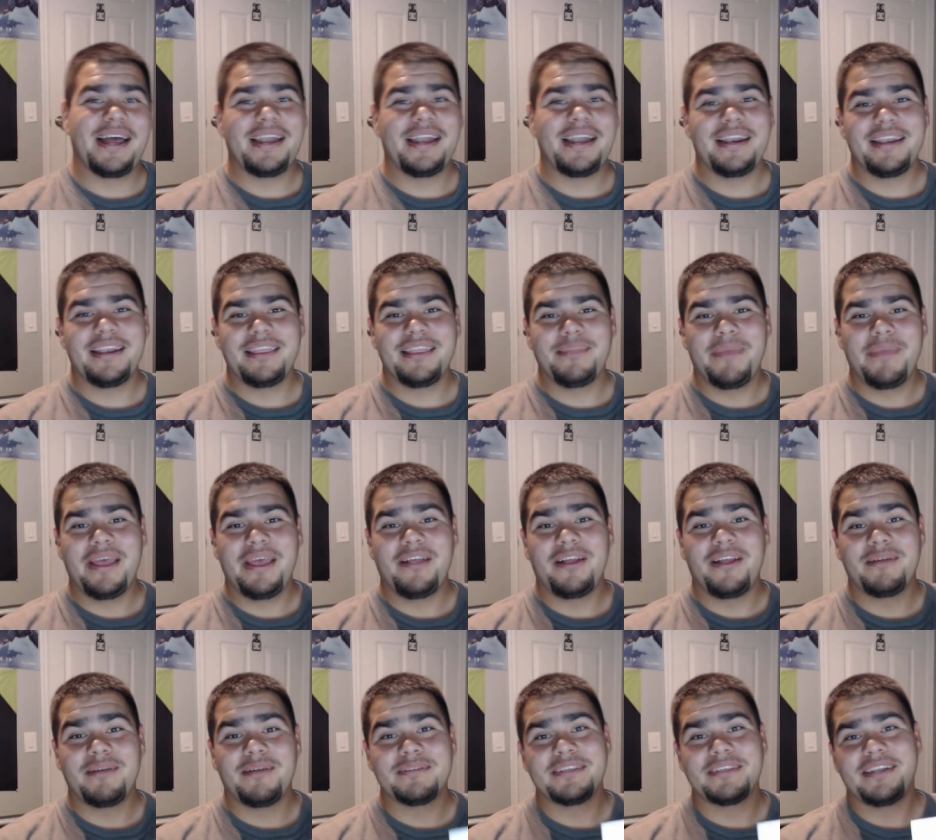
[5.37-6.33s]
I got it in the
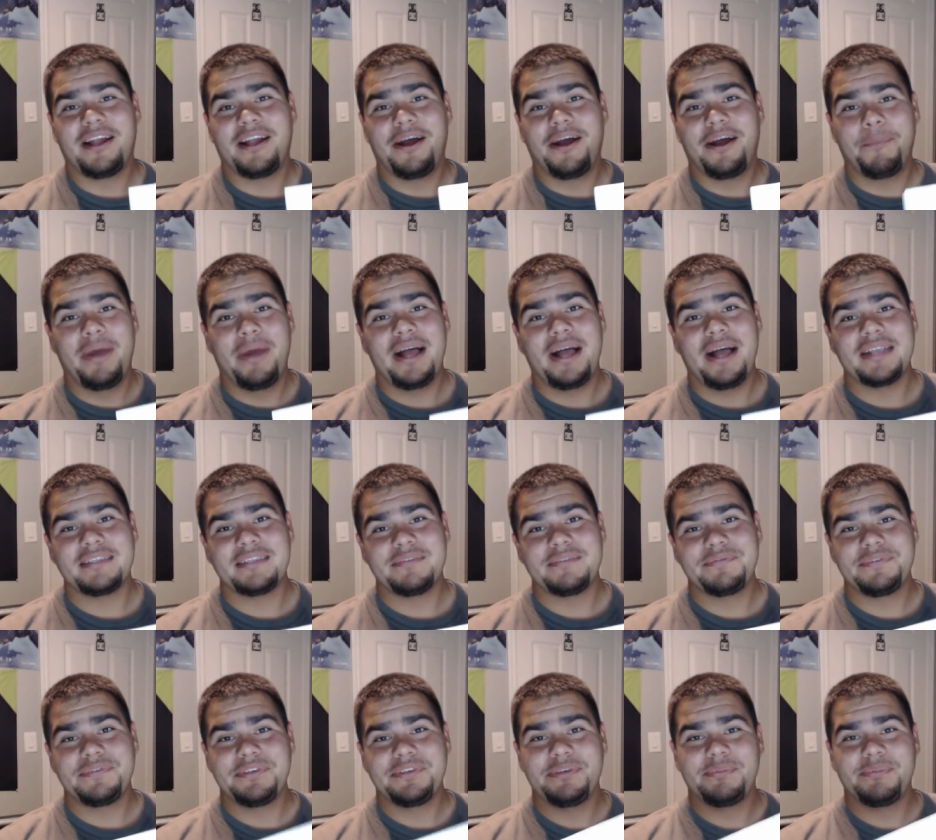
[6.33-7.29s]
mail. I was going to unbox
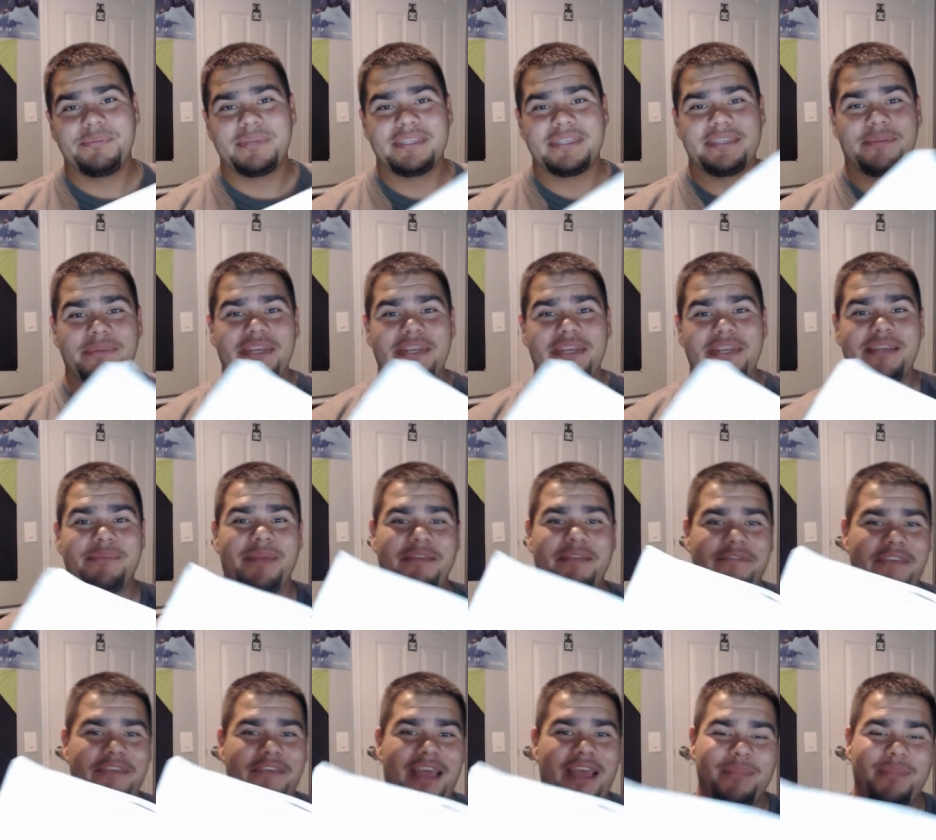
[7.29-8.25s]
it for you, but somebody in
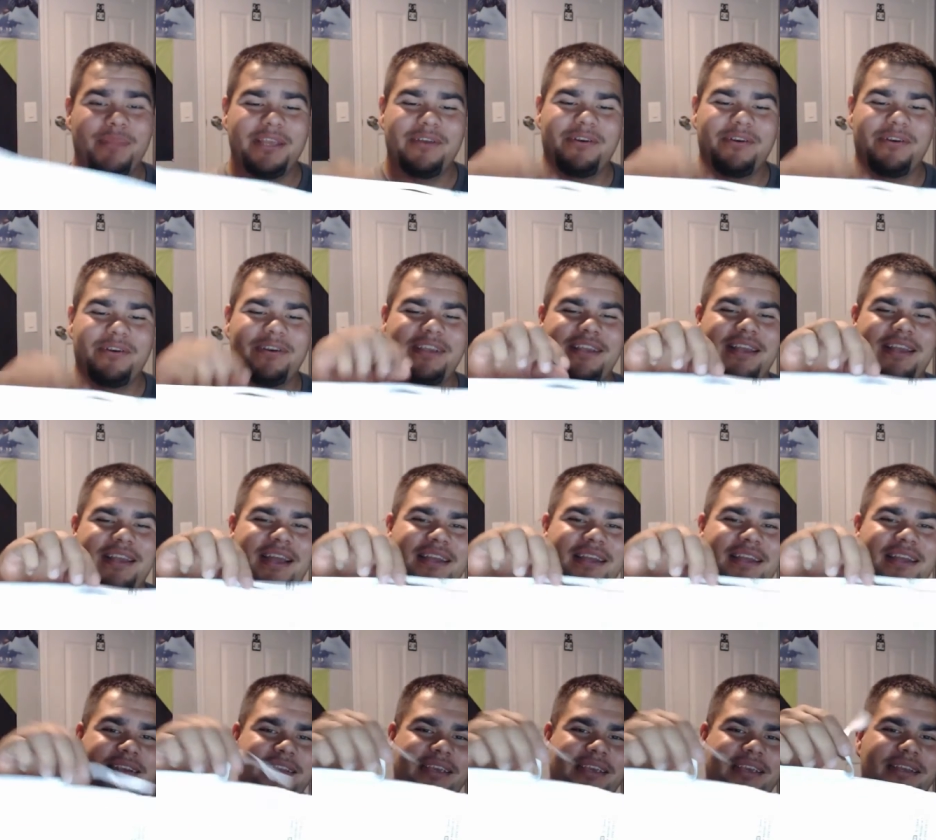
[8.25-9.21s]
my family already
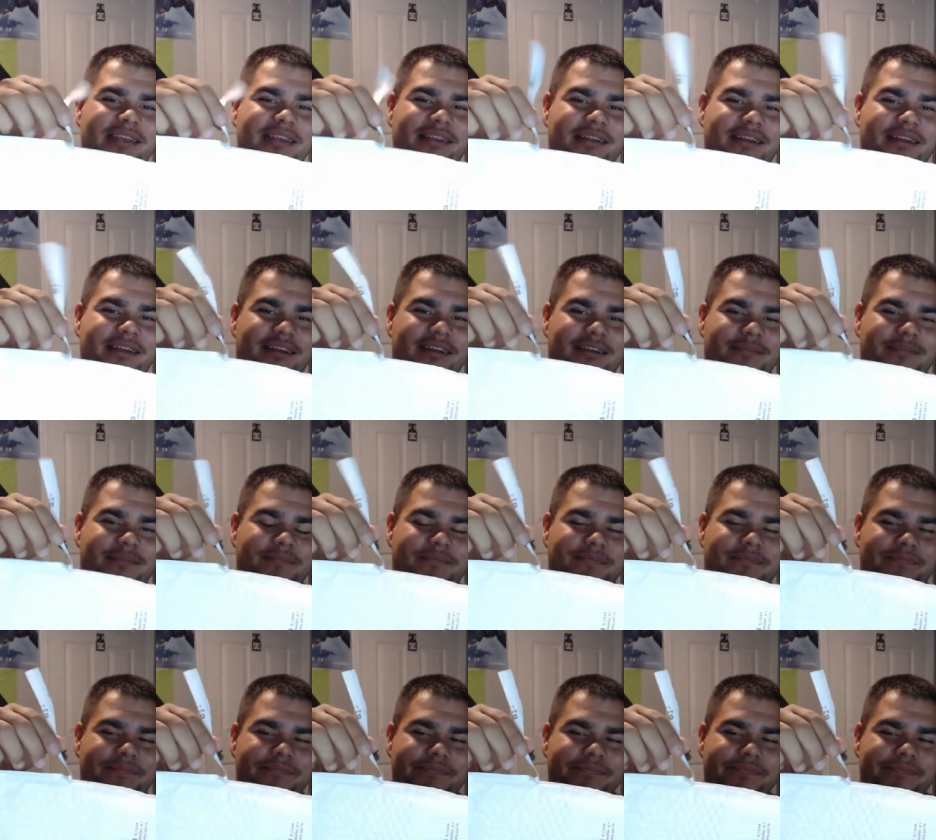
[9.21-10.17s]
kind of did. Um,